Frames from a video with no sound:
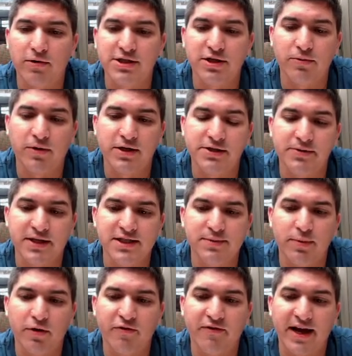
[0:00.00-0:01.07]
also want to
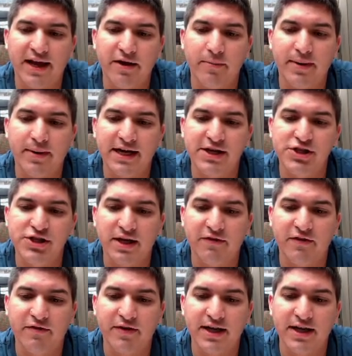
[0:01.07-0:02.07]
explore vacuum packaging of the